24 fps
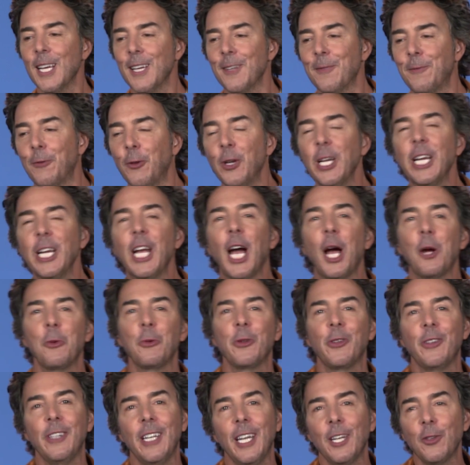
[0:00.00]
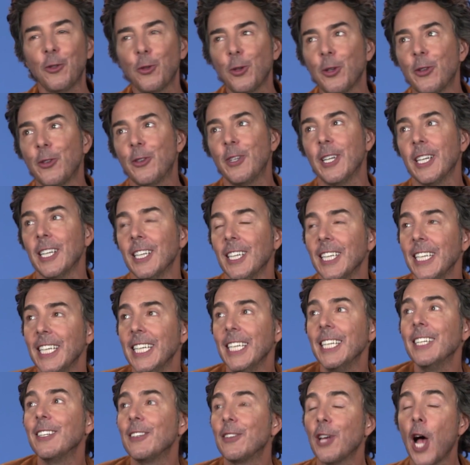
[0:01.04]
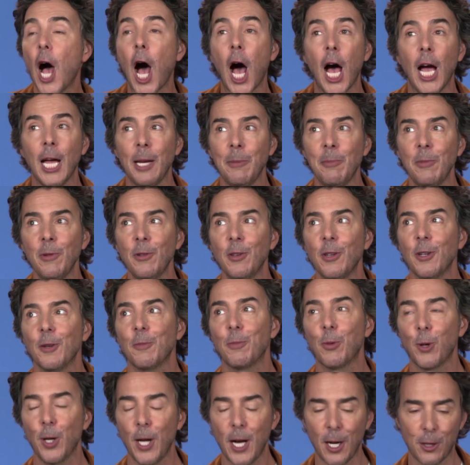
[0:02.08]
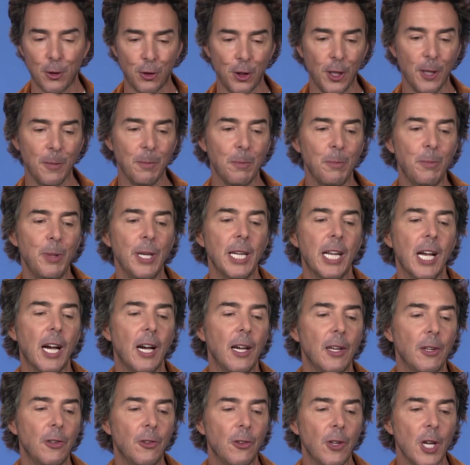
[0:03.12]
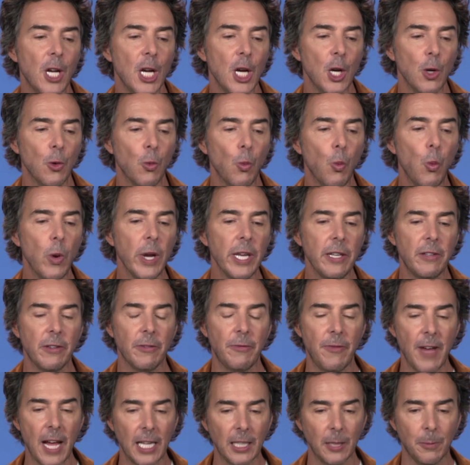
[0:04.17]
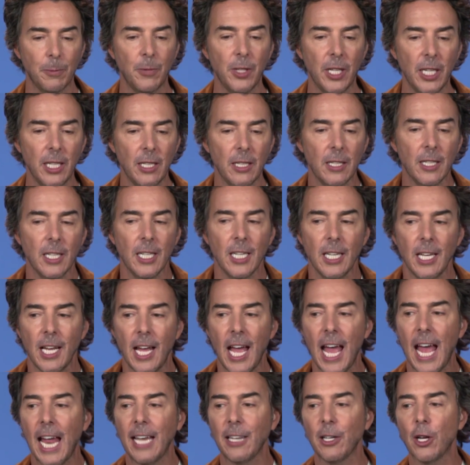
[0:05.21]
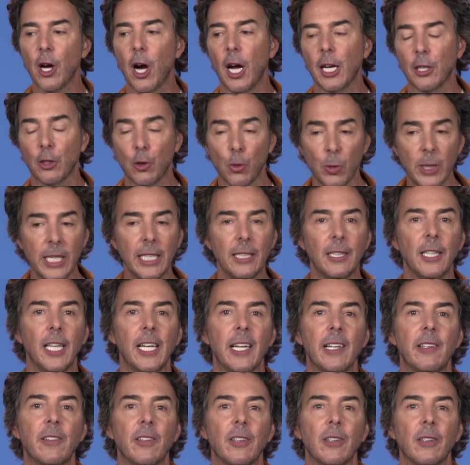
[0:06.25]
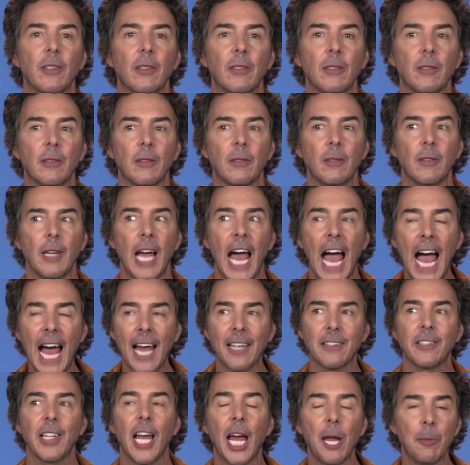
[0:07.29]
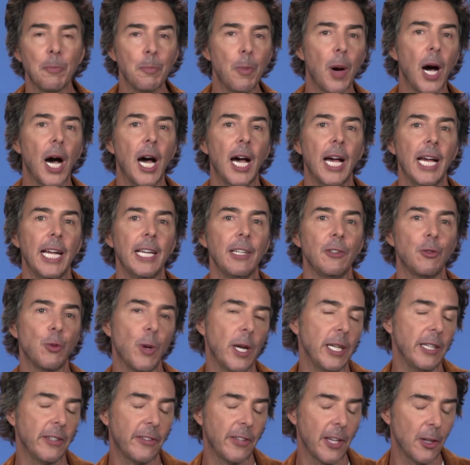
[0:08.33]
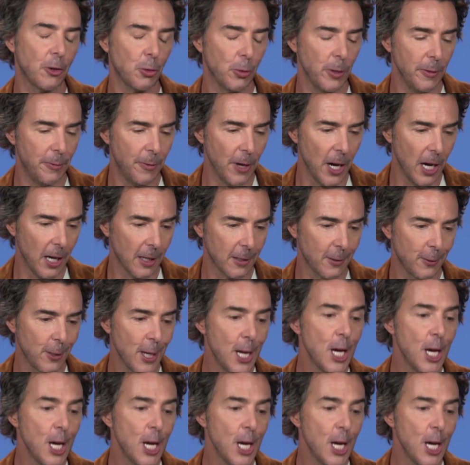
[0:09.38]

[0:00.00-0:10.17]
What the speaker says: Free Guy was an interestingly timed production because we developed it and got greenlit at and by 20th Century Fox.